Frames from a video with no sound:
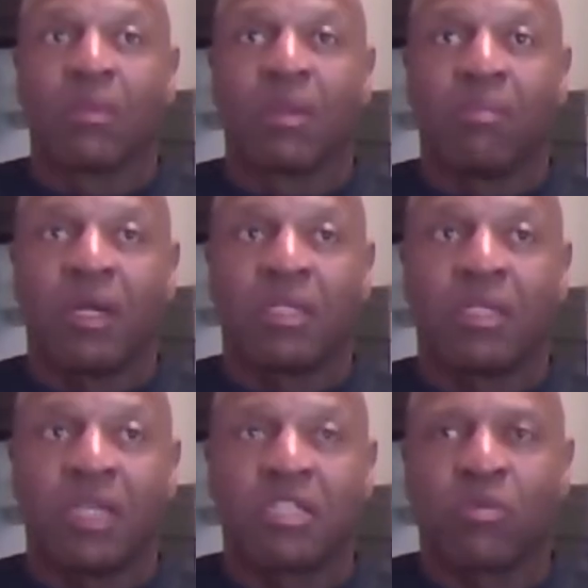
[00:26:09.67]
but it
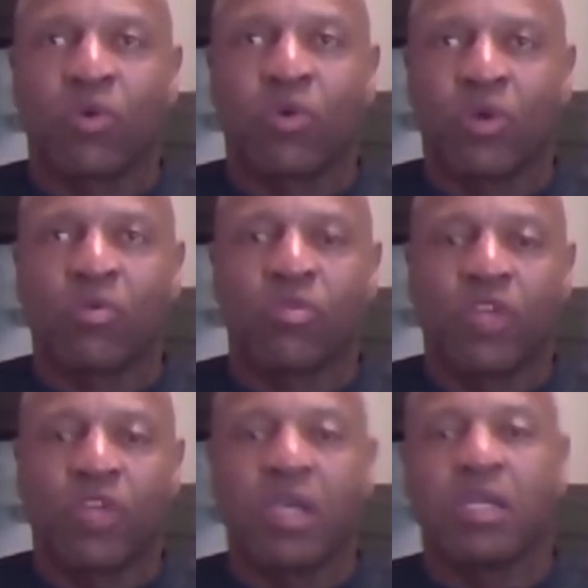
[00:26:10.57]
takes some critical
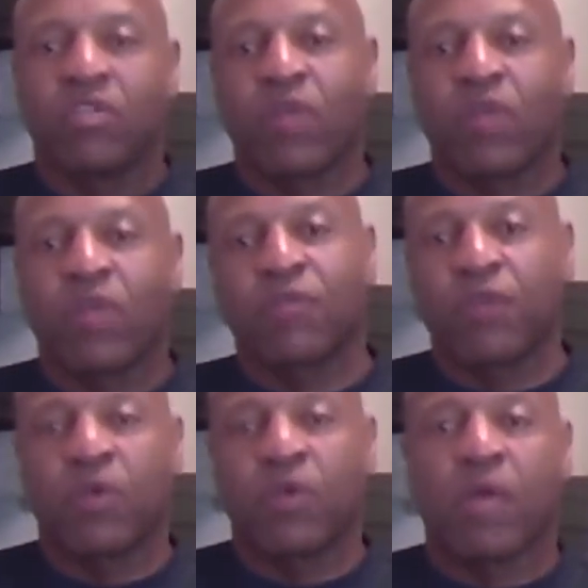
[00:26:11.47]
thinking to try to
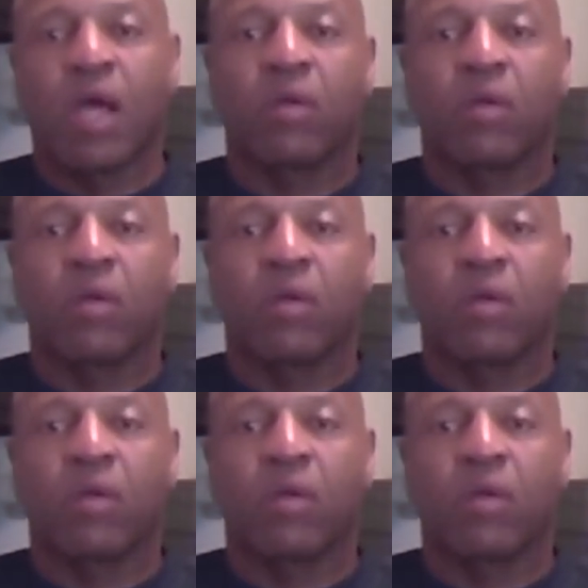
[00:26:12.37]
figure out